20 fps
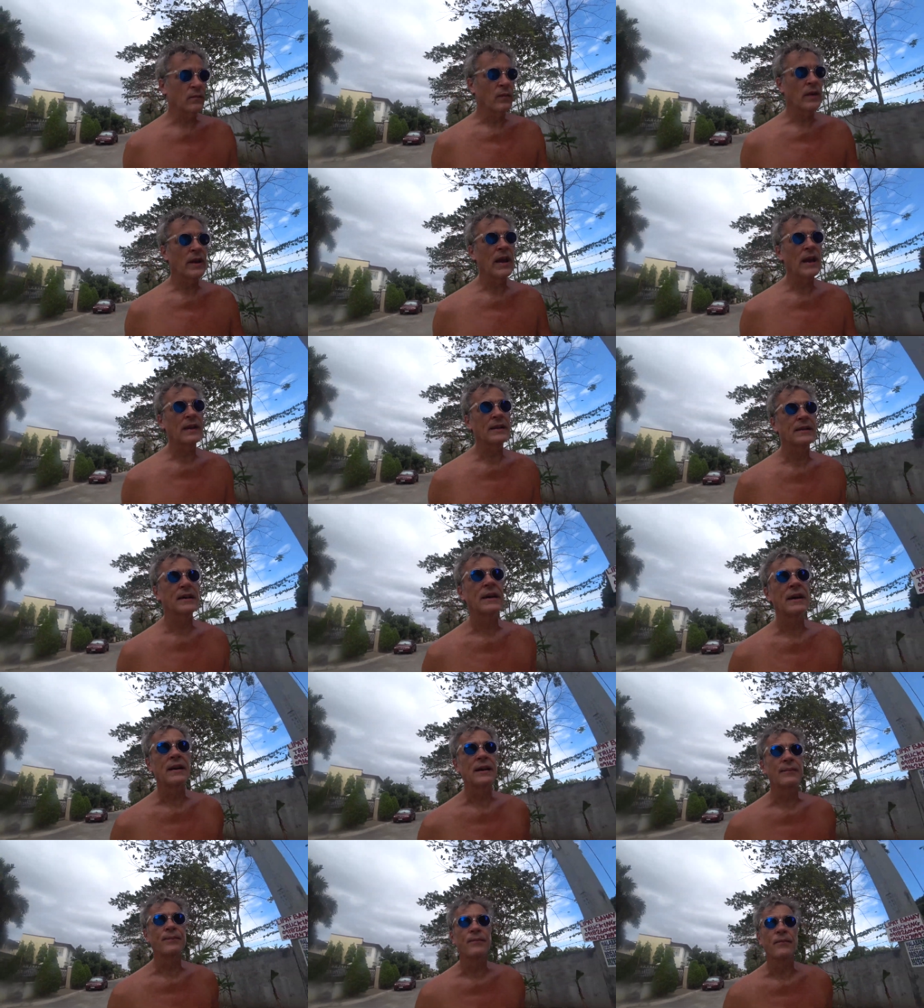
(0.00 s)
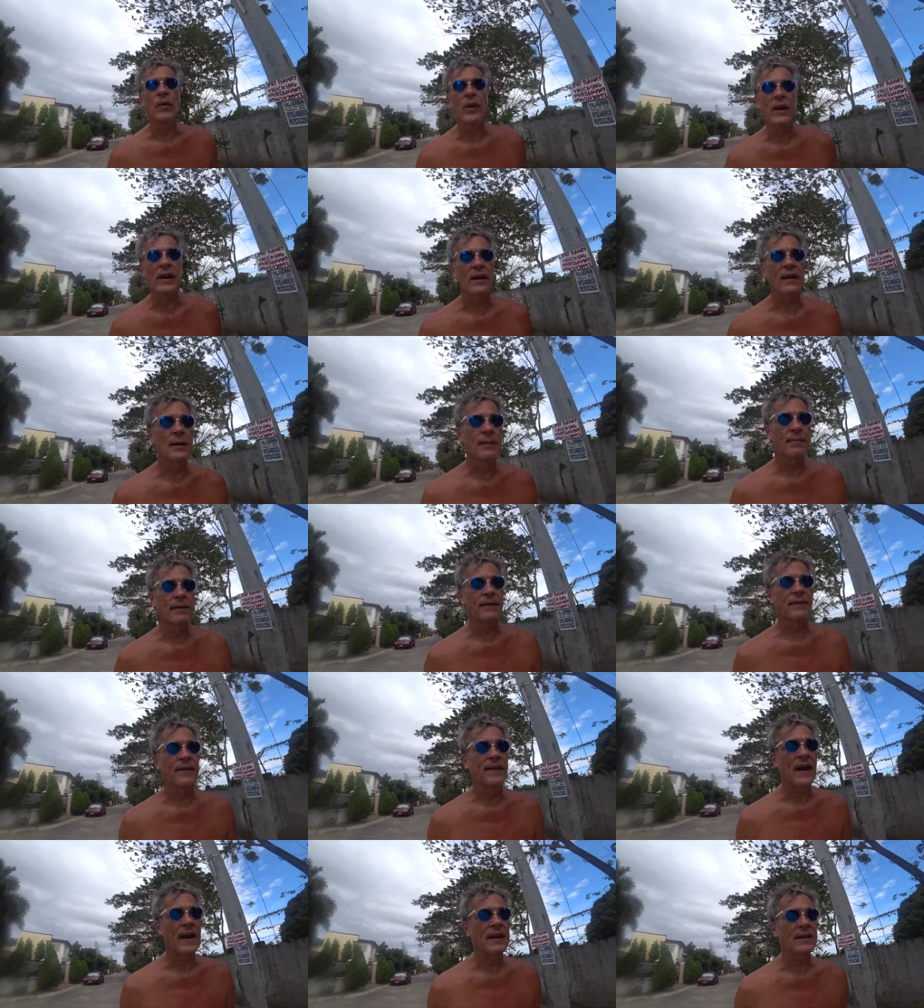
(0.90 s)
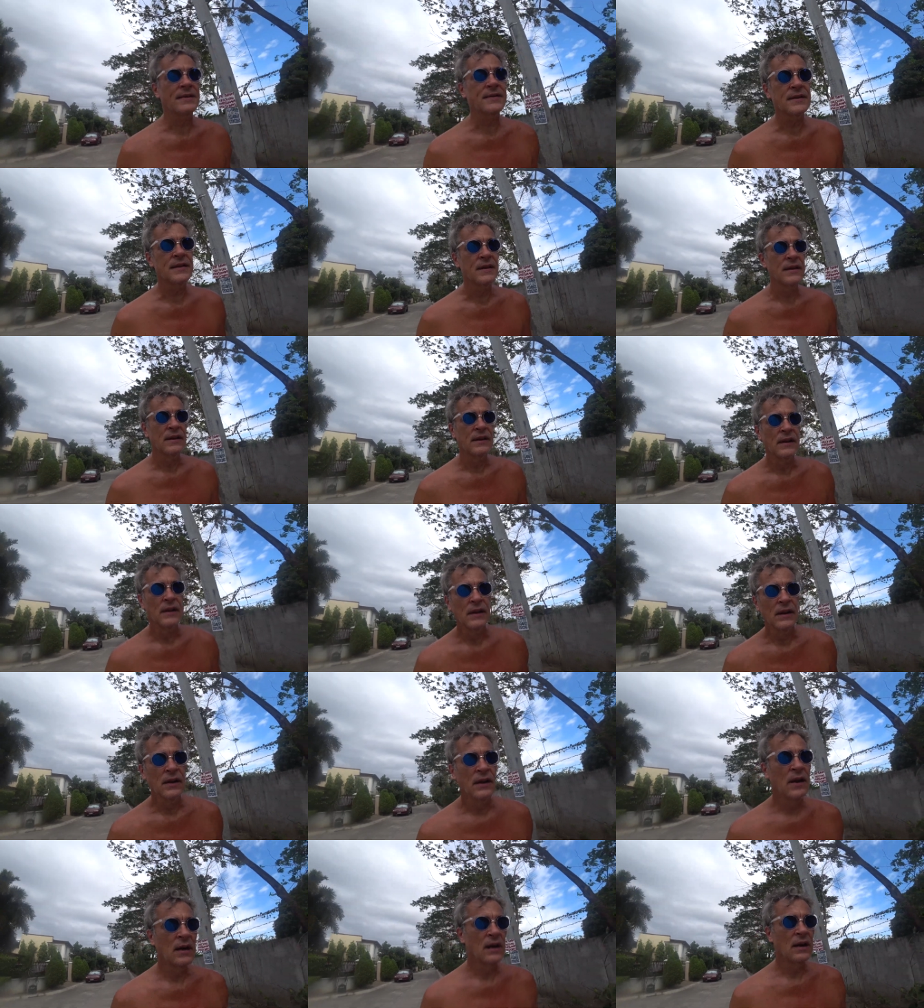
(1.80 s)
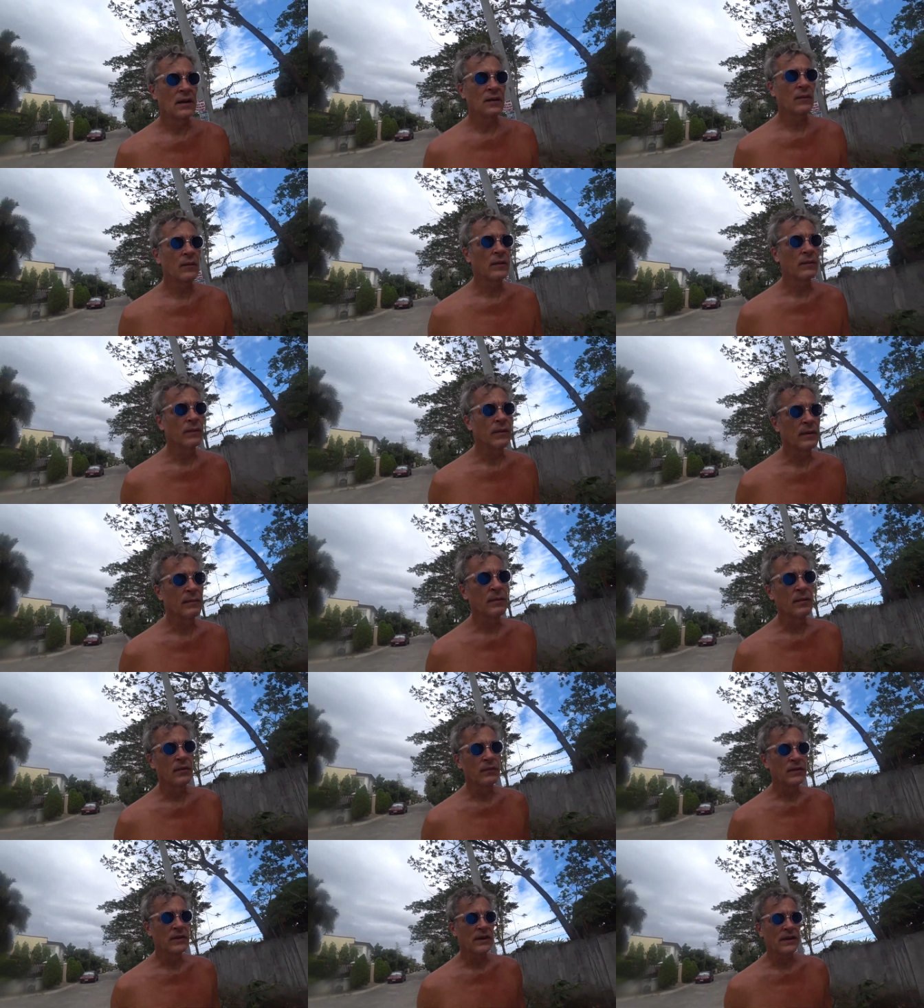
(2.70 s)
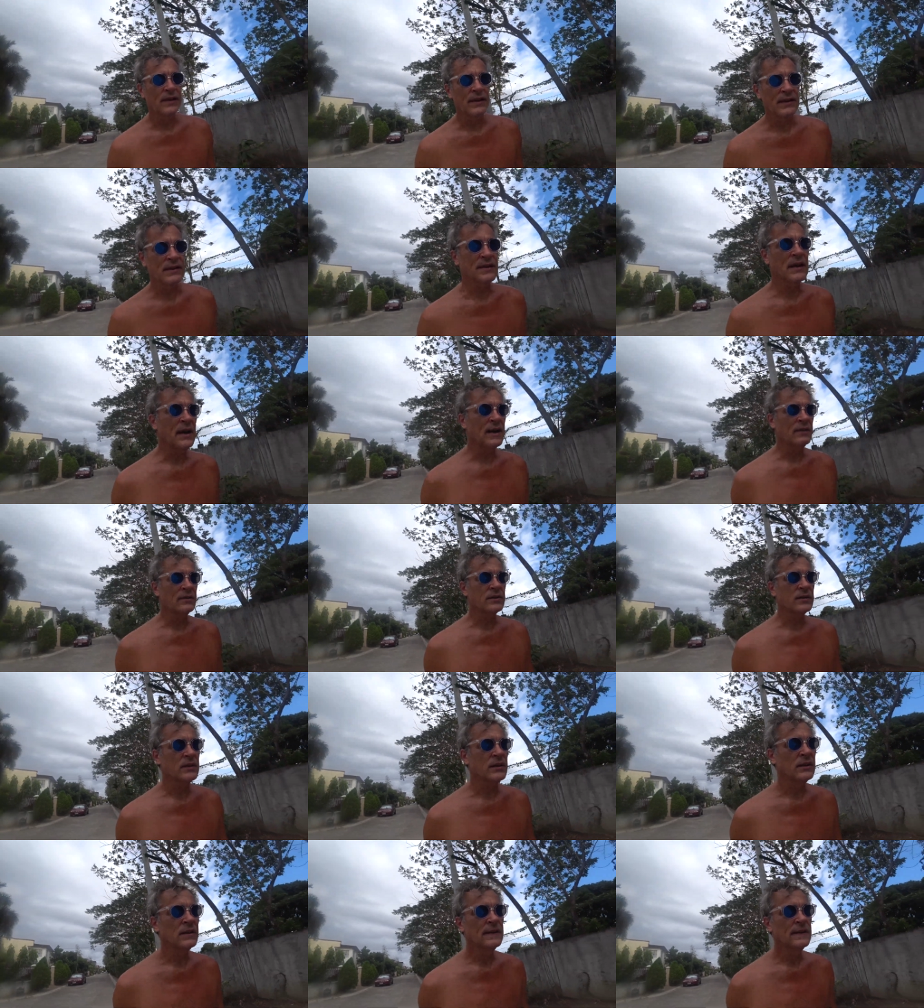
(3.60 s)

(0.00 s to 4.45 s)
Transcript: We had uh, we had a couple fans uh, when we moved into this house